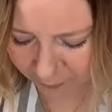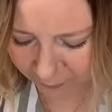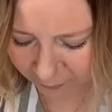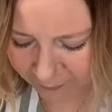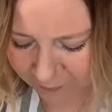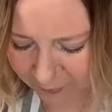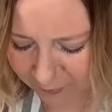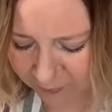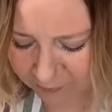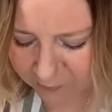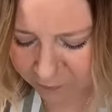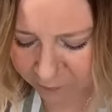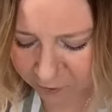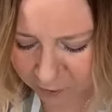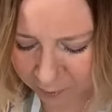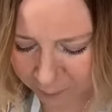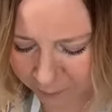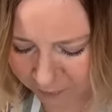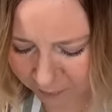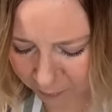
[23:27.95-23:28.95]
And then I
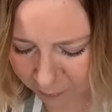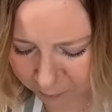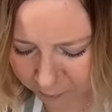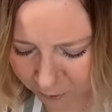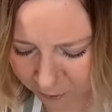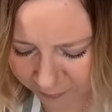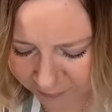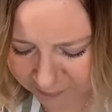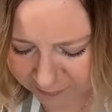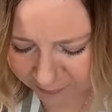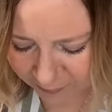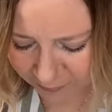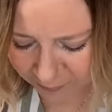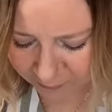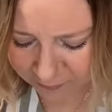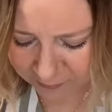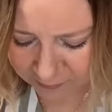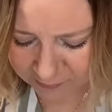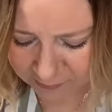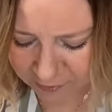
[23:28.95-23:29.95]
flip it over and
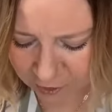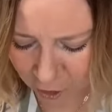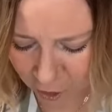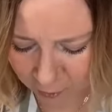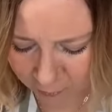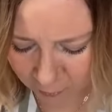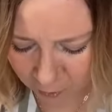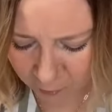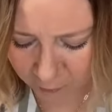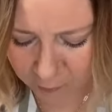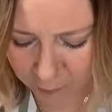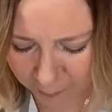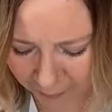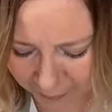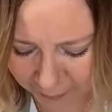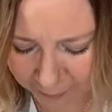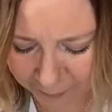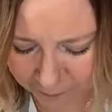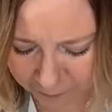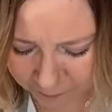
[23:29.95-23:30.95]
tie this knot on the
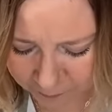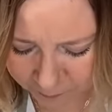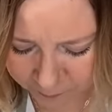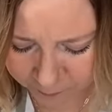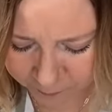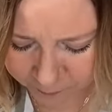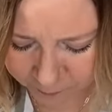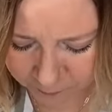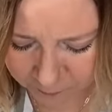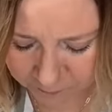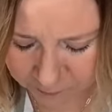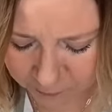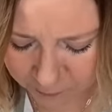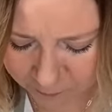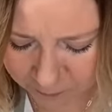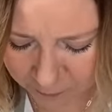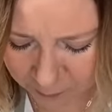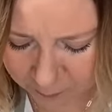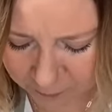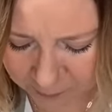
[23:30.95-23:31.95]
back,
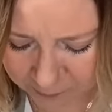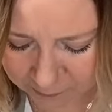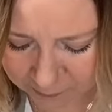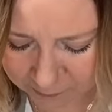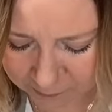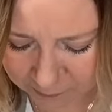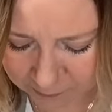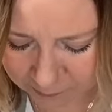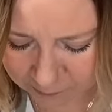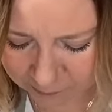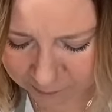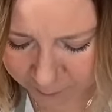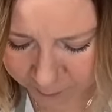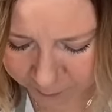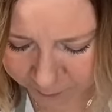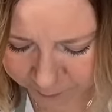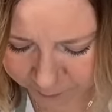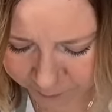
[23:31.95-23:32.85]
if that makes sense.